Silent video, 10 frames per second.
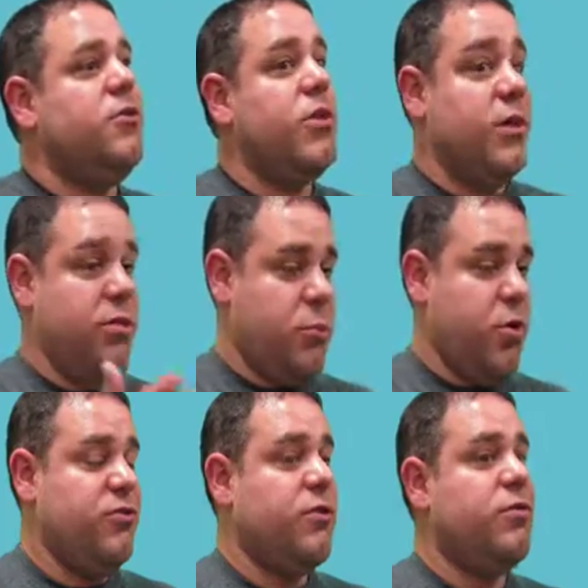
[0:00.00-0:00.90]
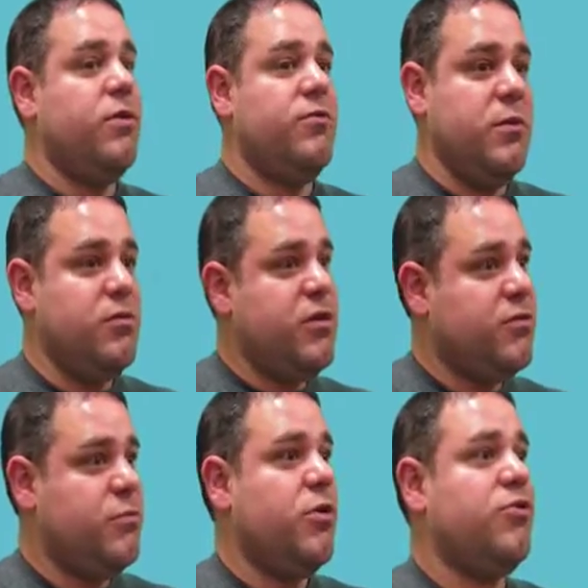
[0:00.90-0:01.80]
Like the Famous
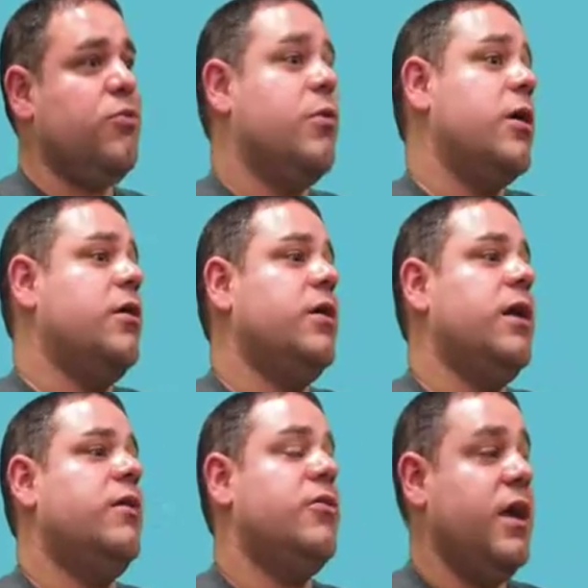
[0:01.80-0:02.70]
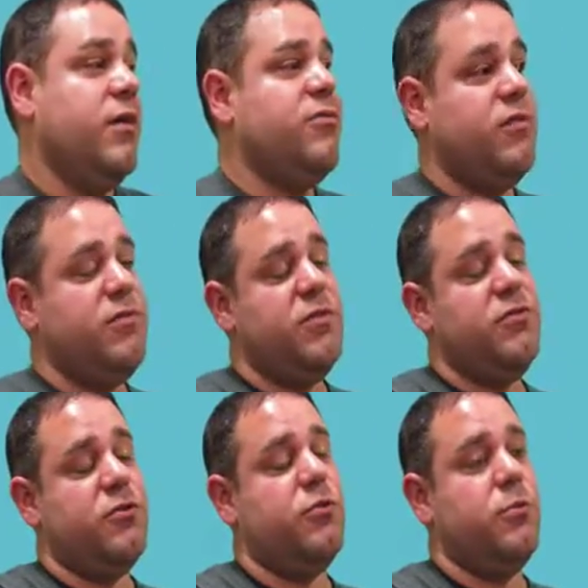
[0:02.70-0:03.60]
Texan project we're working on now, they have to have a
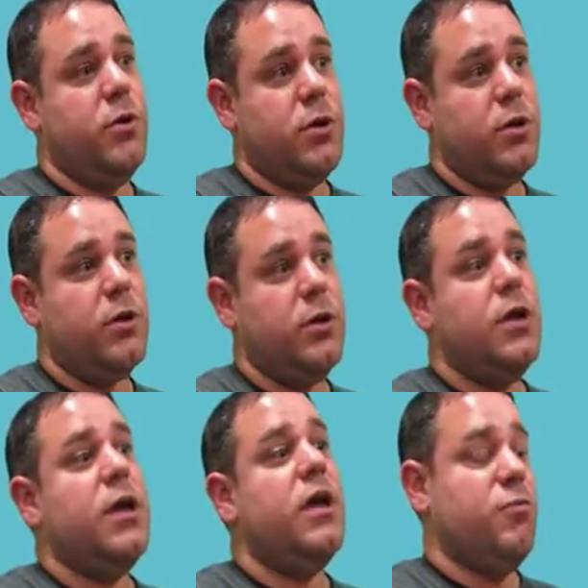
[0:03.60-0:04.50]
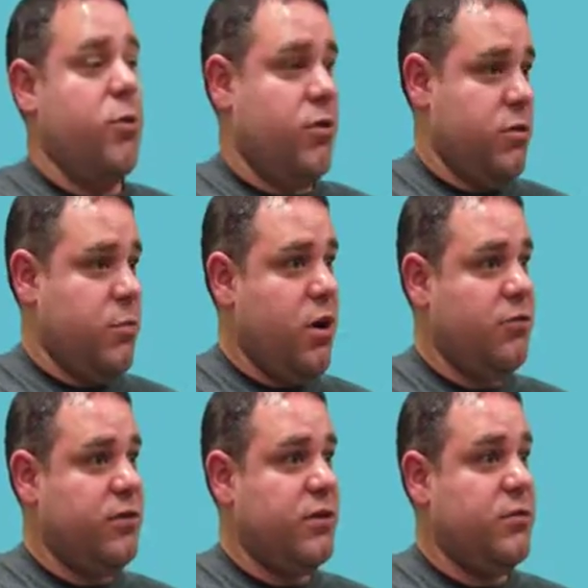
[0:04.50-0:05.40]
physical book as part of the
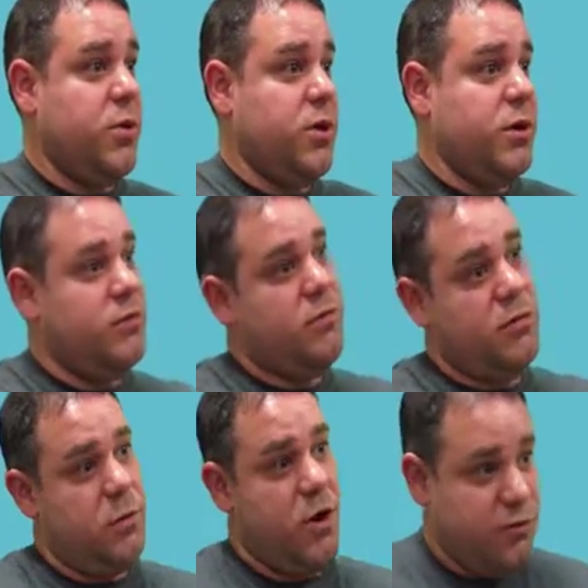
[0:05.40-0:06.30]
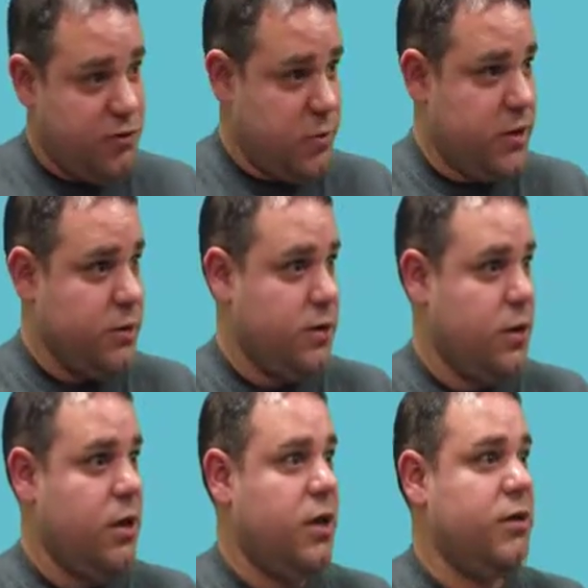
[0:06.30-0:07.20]
project, but the project's being done
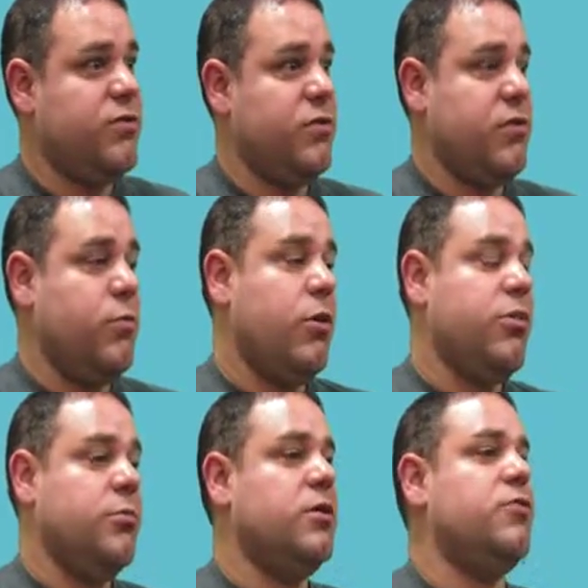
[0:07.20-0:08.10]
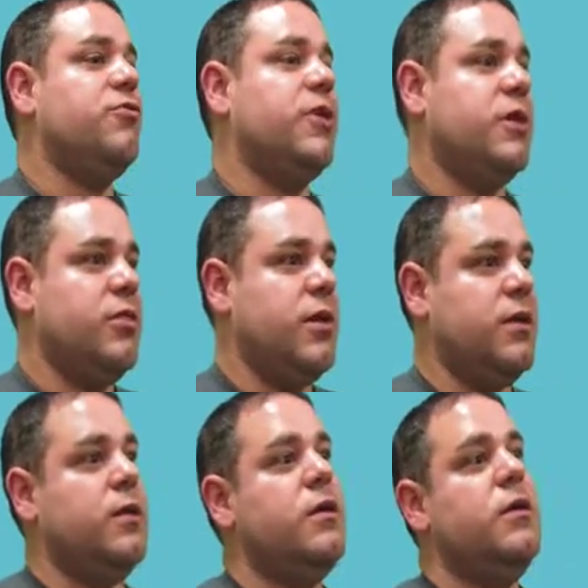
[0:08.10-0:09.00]
online, so I want them to understand that